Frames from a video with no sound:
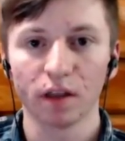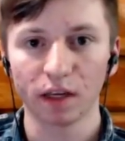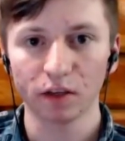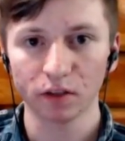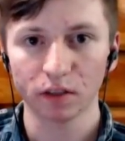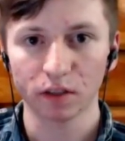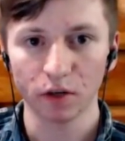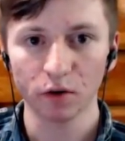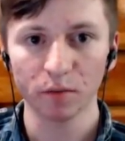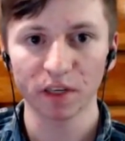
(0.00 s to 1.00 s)
Like
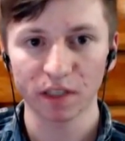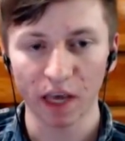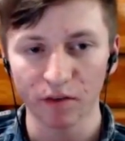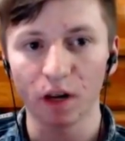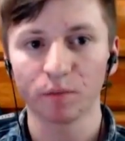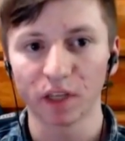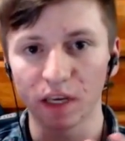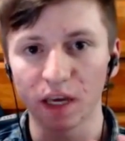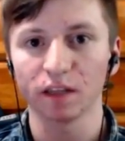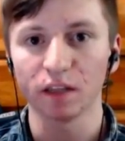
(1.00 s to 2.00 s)
you could be saving up
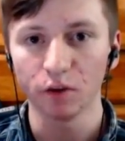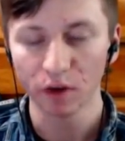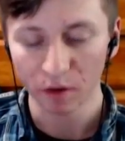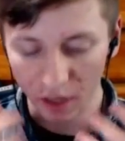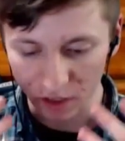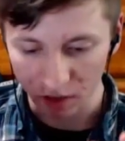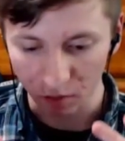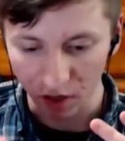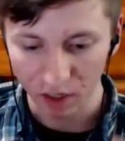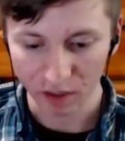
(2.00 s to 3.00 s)
you could get
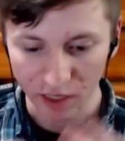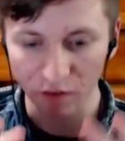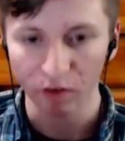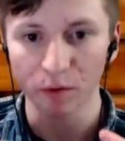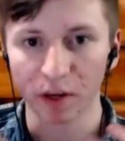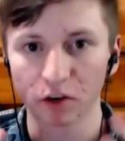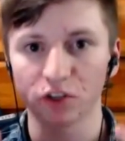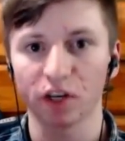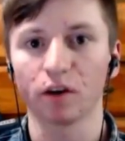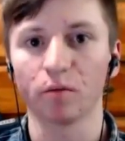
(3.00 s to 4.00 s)
some money to save up to make
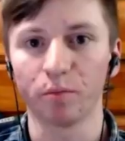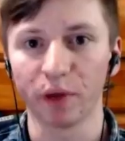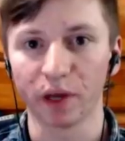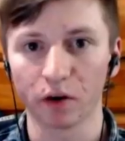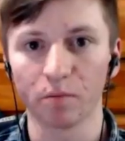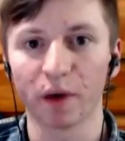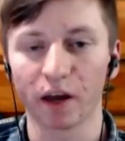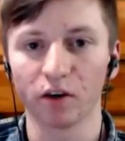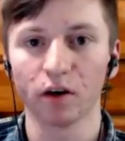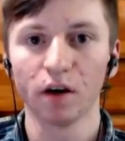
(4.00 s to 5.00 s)
your channel bigger and
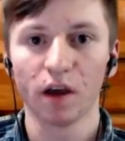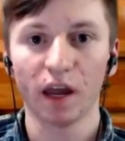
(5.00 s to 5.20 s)
better